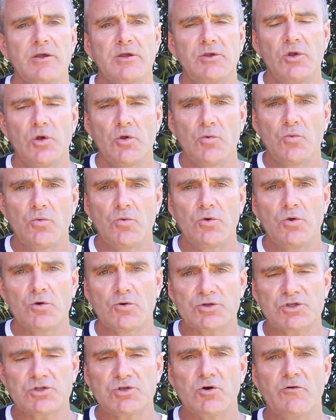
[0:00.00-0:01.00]
you
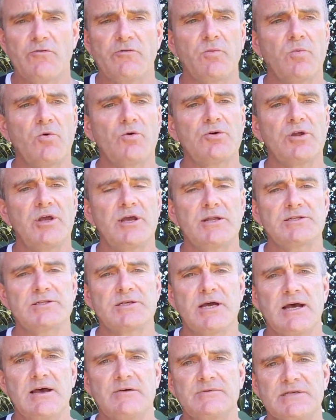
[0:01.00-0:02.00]
yourself will need to
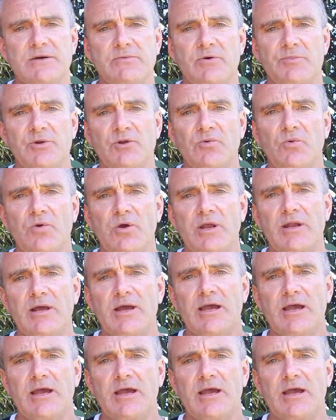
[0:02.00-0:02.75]
have somewhere between